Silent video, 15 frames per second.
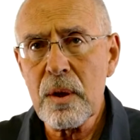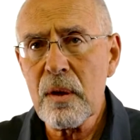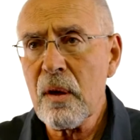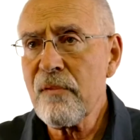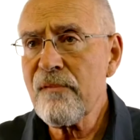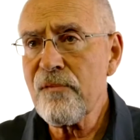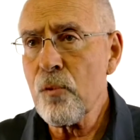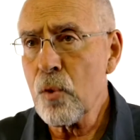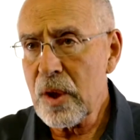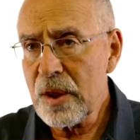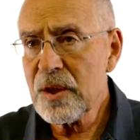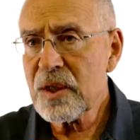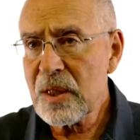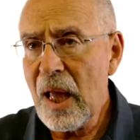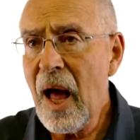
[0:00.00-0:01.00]
to 40
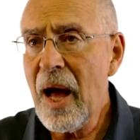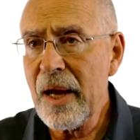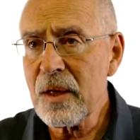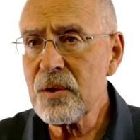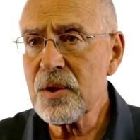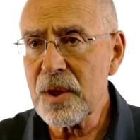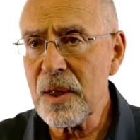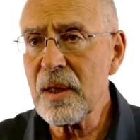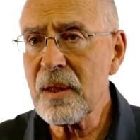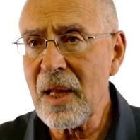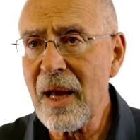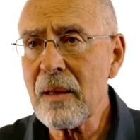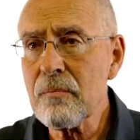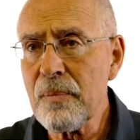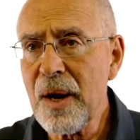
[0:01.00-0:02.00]
slides in
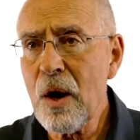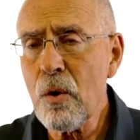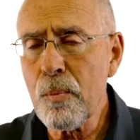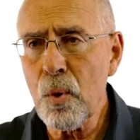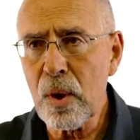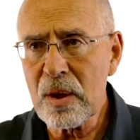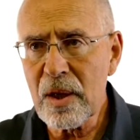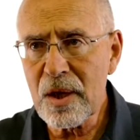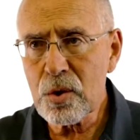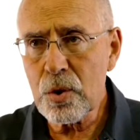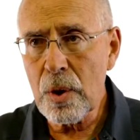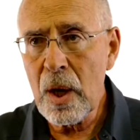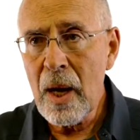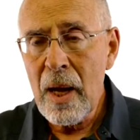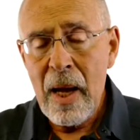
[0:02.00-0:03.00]
that PowerPoint
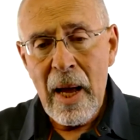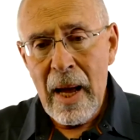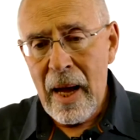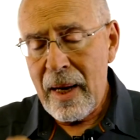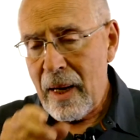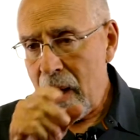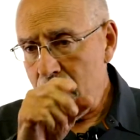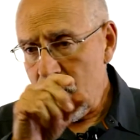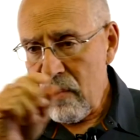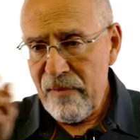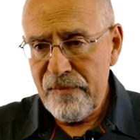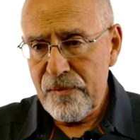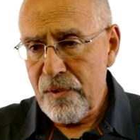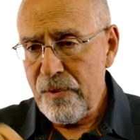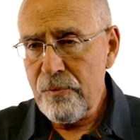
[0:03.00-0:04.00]
lecture. And I
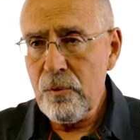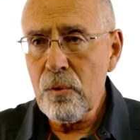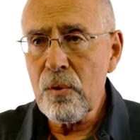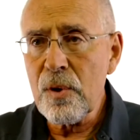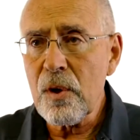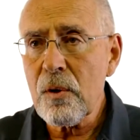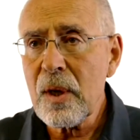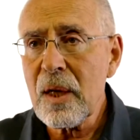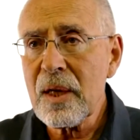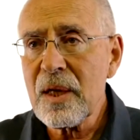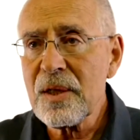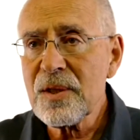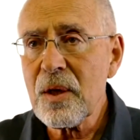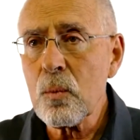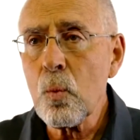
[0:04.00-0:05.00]
riffed through it, and
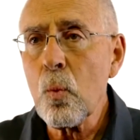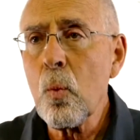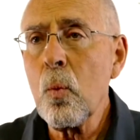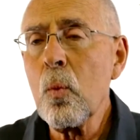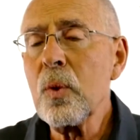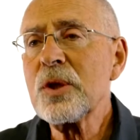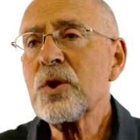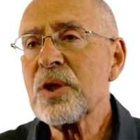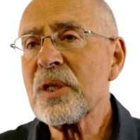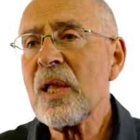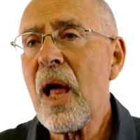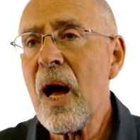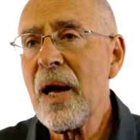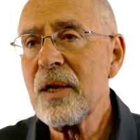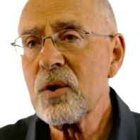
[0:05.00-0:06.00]
I said, which
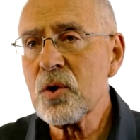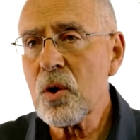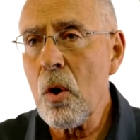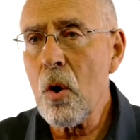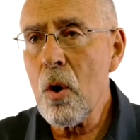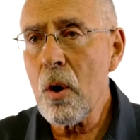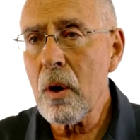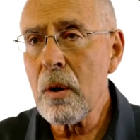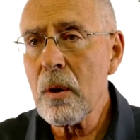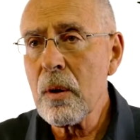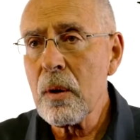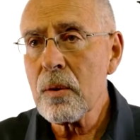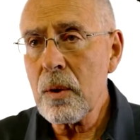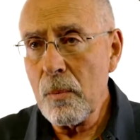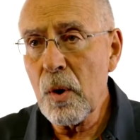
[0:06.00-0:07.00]
slides are
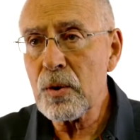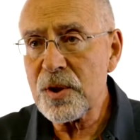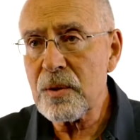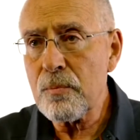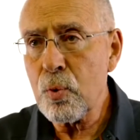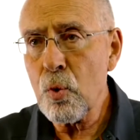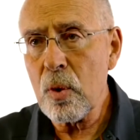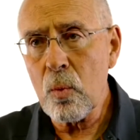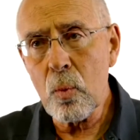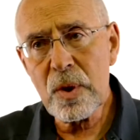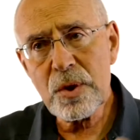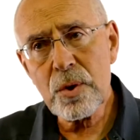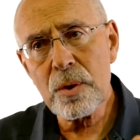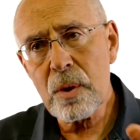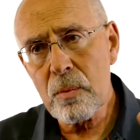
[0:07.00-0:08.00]
the most important?
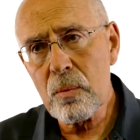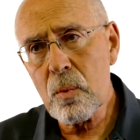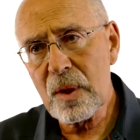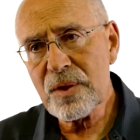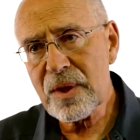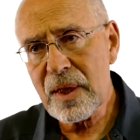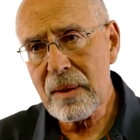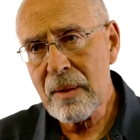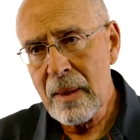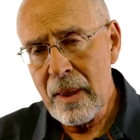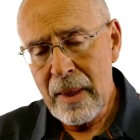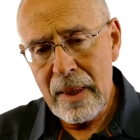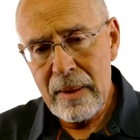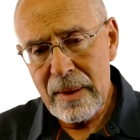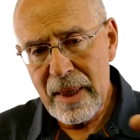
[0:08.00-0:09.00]
Which are the ones
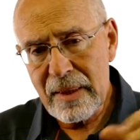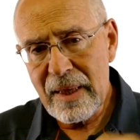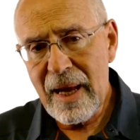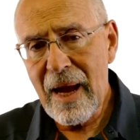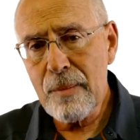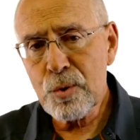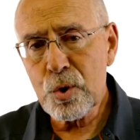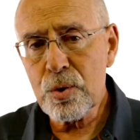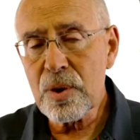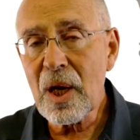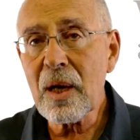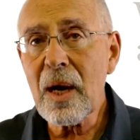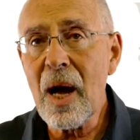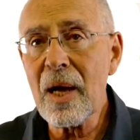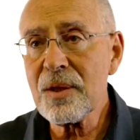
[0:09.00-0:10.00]
that capture the
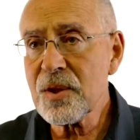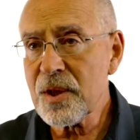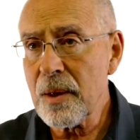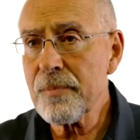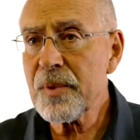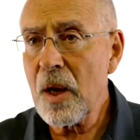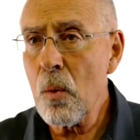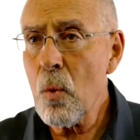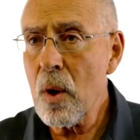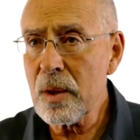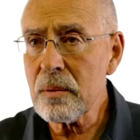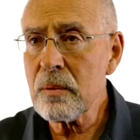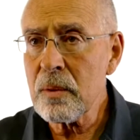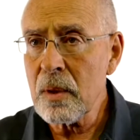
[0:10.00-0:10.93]
concept I want